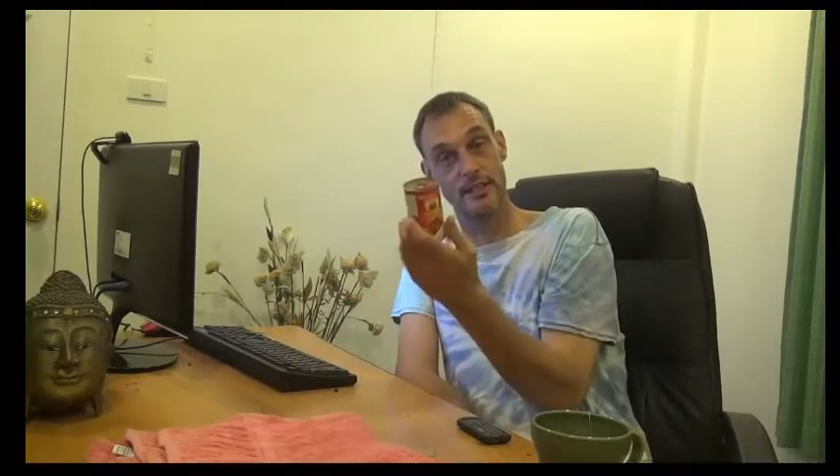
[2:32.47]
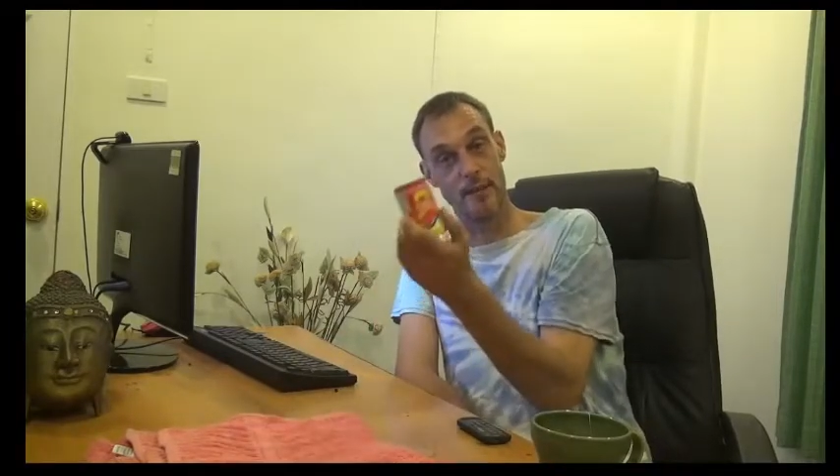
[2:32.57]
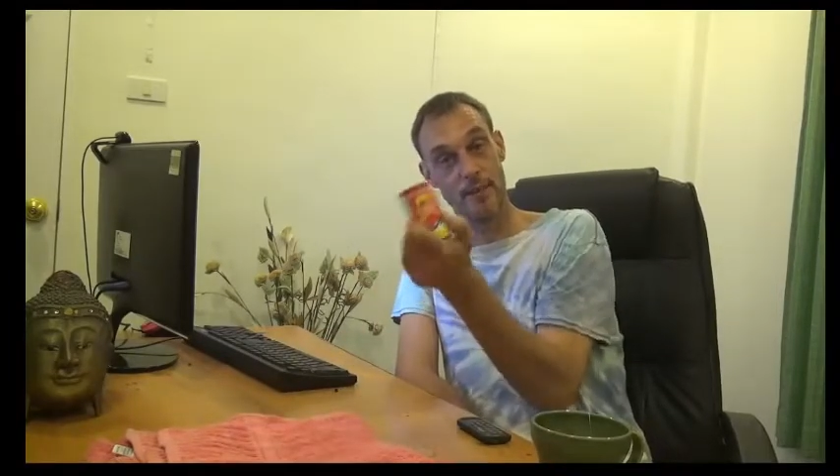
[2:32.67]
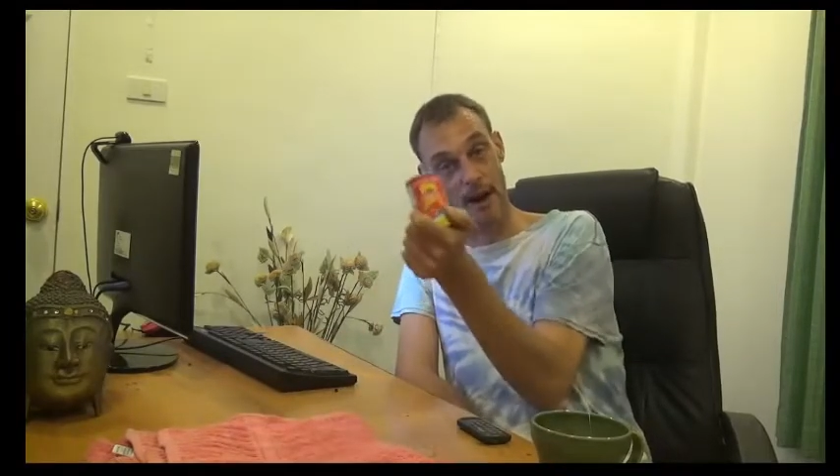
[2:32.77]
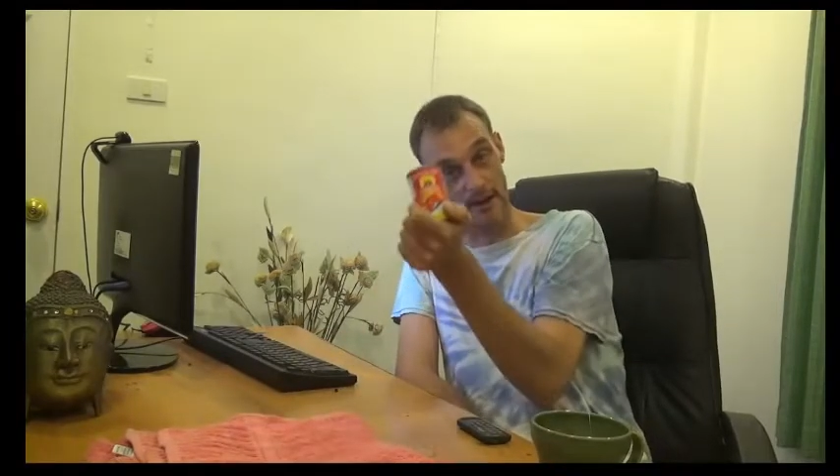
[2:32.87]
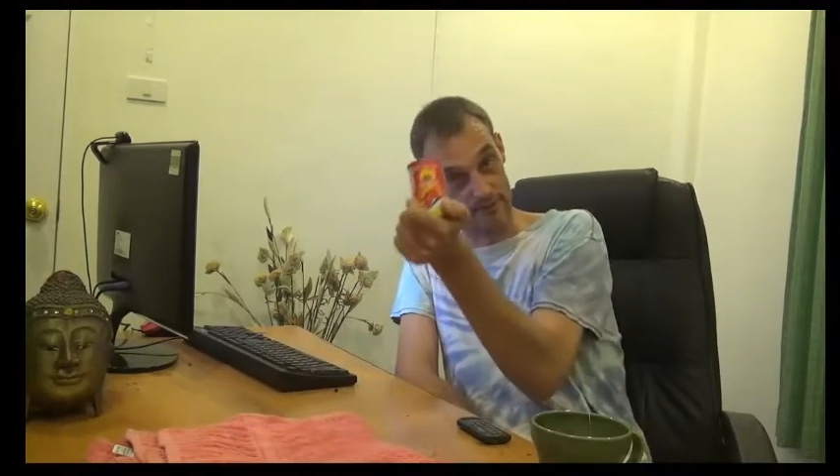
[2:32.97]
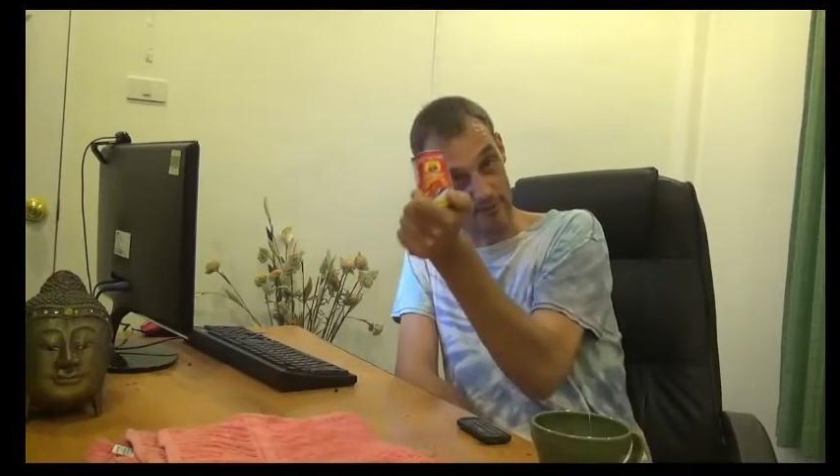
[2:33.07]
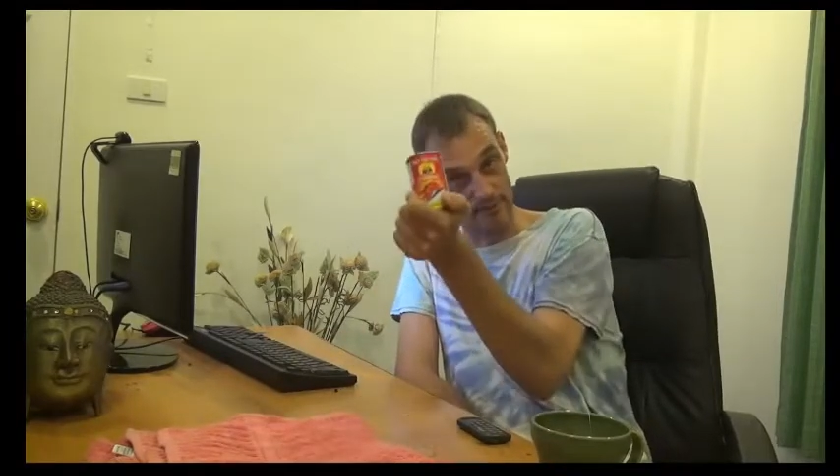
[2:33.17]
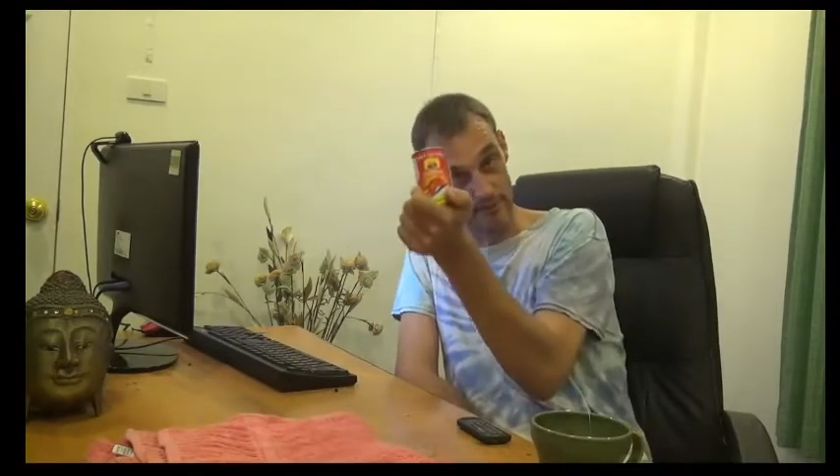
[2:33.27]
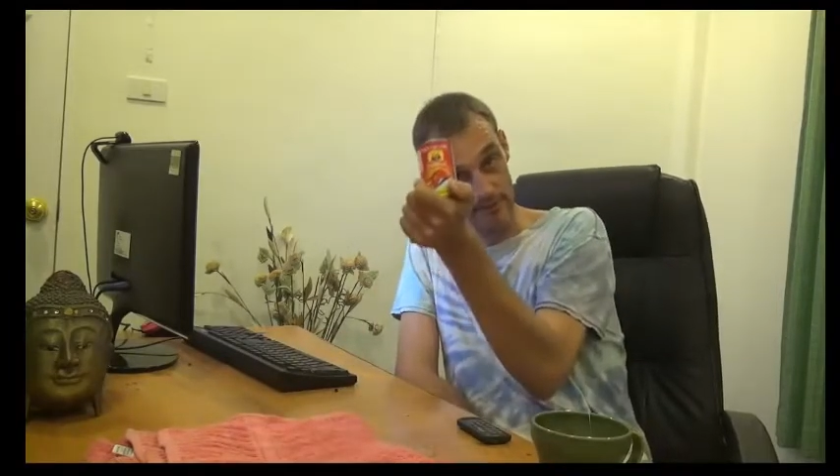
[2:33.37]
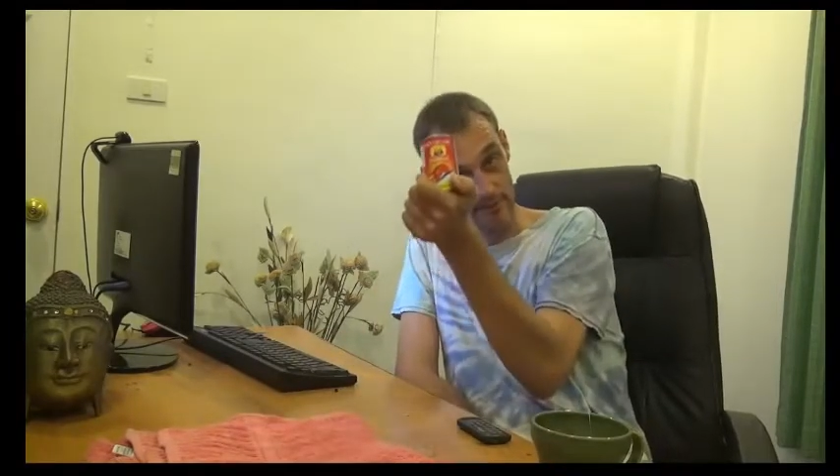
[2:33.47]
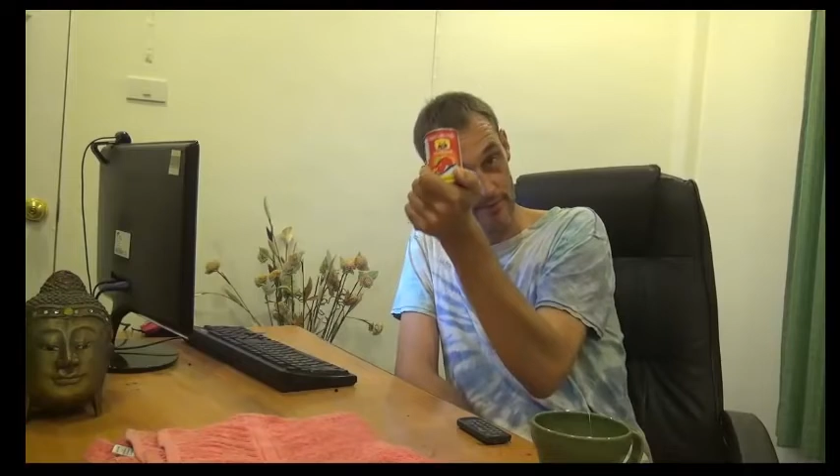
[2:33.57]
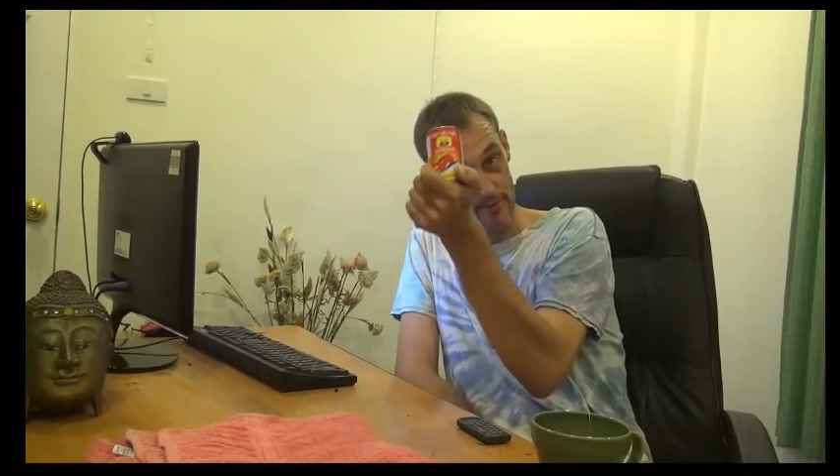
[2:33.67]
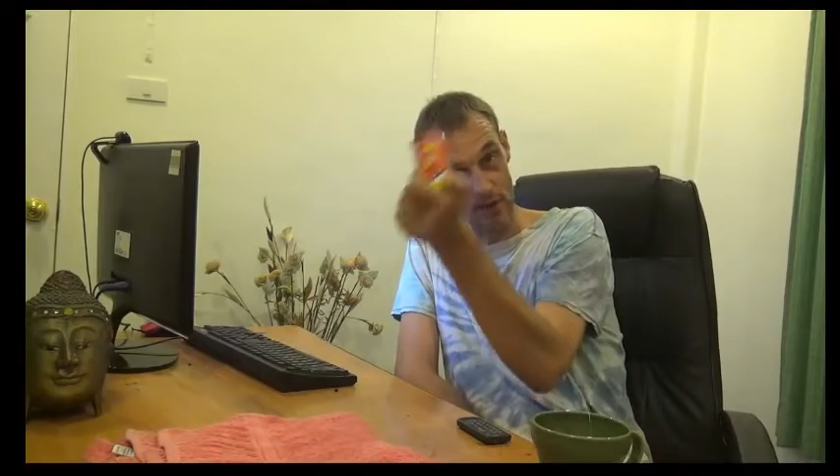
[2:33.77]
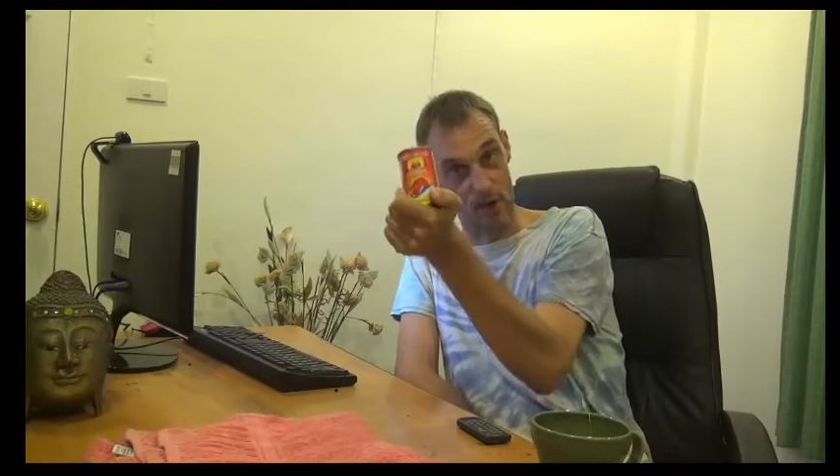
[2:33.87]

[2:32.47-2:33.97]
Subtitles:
apart from the